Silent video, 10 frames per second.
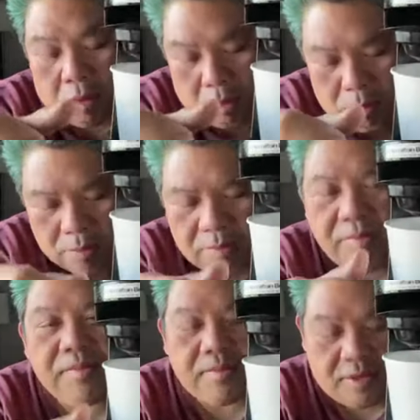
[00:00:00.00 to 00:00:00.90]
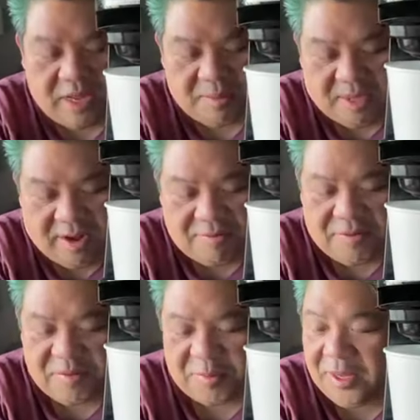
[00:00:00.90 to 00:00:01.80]
Oh, gotta be careful
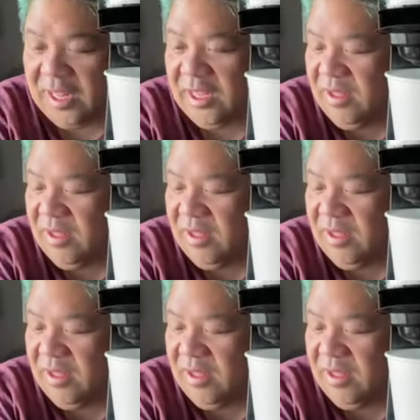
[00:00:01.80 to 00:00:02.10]
of spilling.